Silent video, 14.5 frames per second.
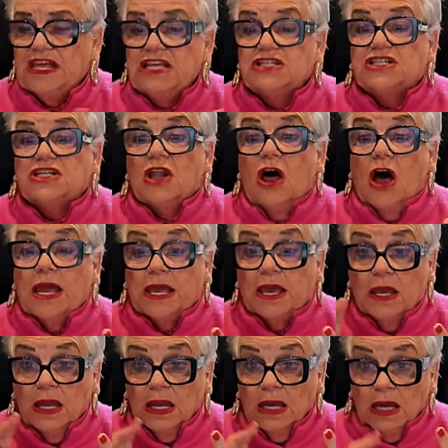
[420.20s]
things
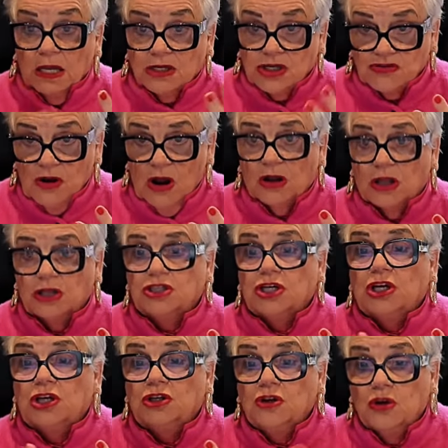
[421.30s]
like
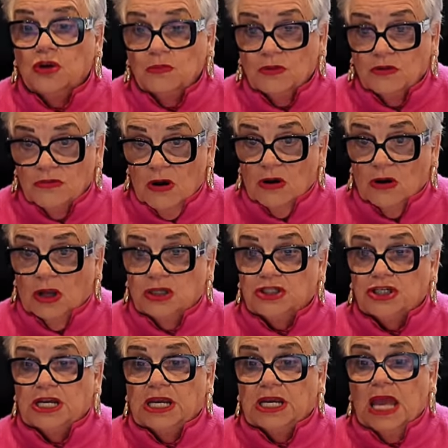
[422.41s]
astrology,
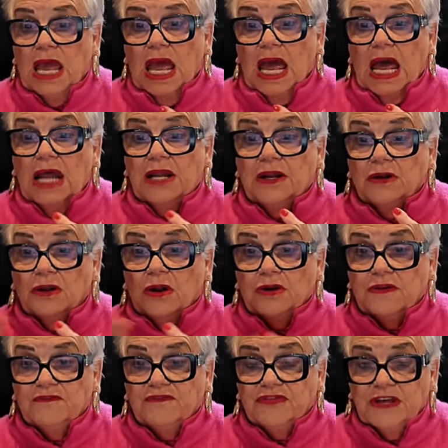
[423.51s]
numerology, and a
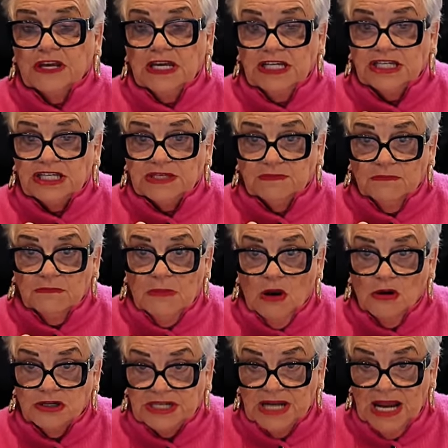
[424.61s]
lot of these
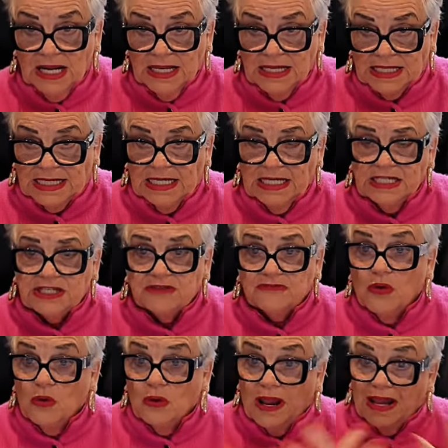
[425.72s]
modalities
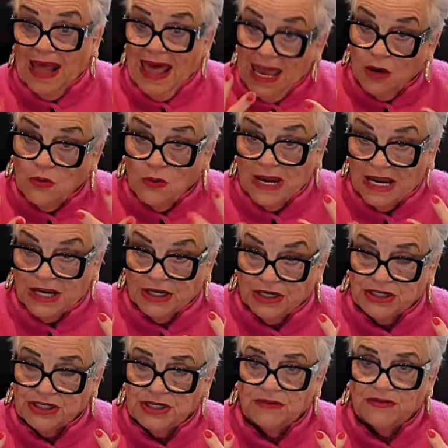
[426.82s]
are all a
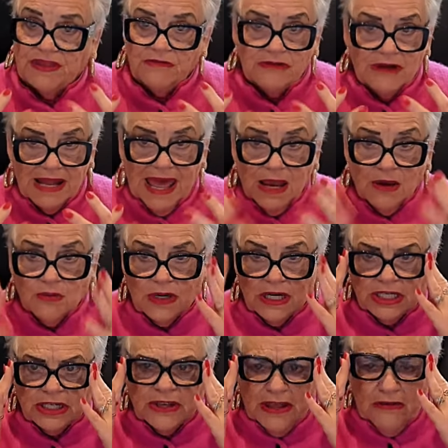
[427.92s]
language. They're a
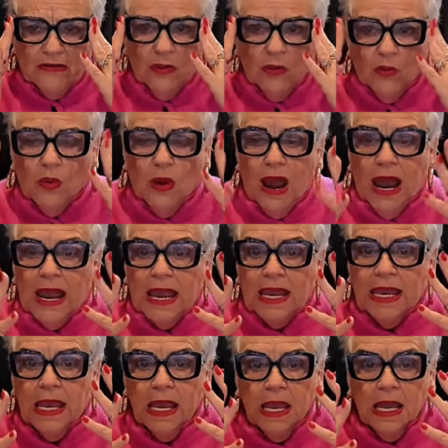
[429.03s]
language. They're a
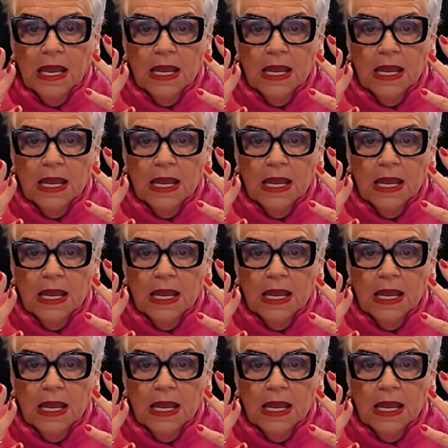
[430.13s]
way